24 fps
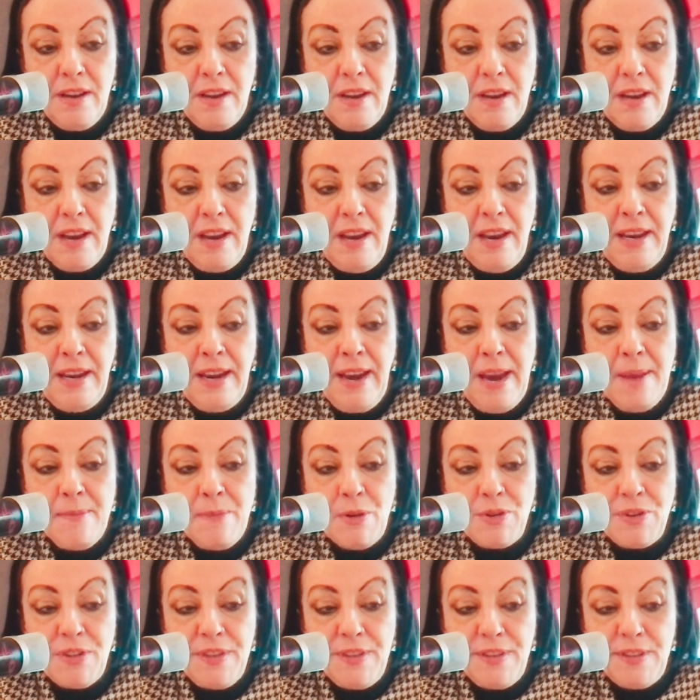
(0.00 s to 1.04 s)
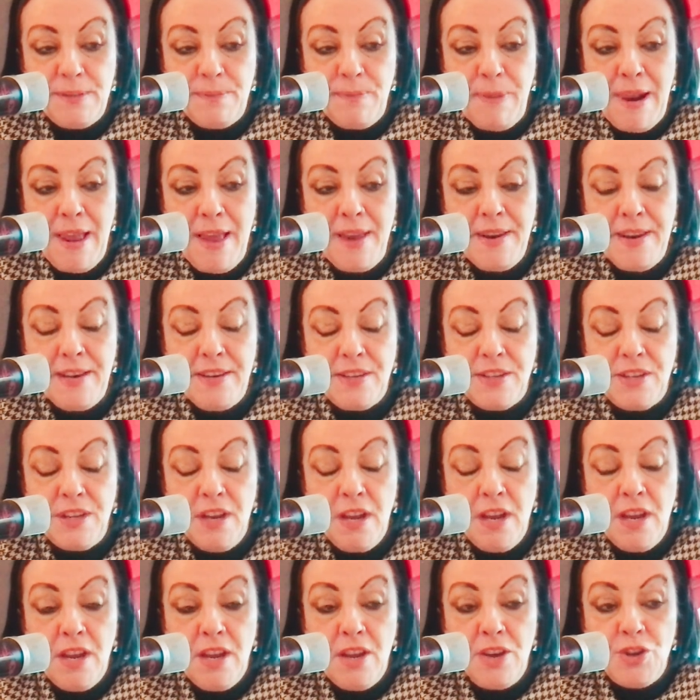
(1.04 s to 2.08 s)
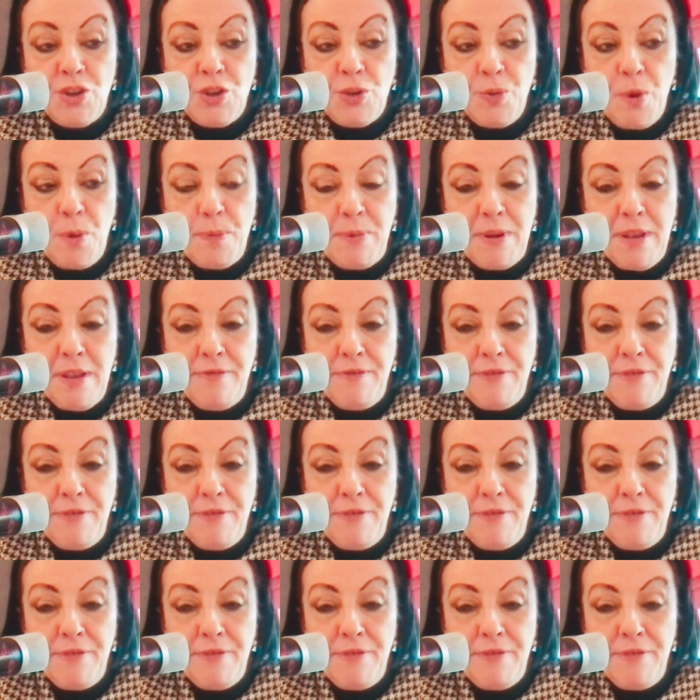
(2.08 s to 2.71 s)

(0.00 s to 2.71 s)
He came onto this planet to uplift